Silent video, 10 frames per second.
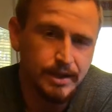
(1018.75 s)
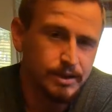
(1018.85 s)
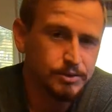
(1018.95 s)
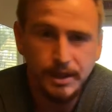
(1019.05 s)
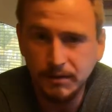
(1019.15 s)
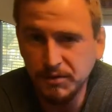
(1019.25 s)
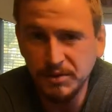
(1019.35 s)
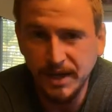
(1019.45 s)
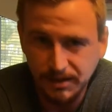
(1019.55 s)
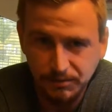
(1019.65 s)
It'll take a few
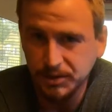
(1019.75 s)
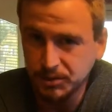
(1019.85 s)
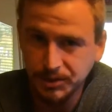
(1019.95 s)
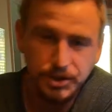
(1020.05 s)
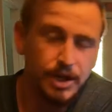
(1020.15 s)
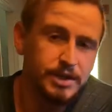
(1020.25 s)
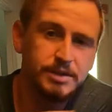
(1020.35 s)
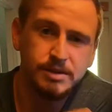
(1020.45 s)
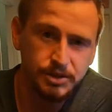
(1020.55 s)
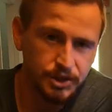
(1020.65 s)
days for it to adjust,
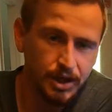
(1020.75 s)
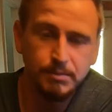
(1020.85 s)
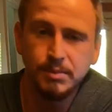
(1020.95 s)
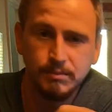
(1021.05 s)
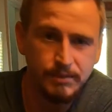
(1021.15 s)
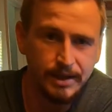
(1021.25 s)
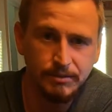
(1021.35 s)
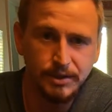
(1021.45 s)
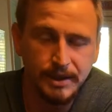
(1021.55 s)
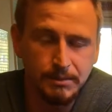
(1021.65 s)
to jump and everything,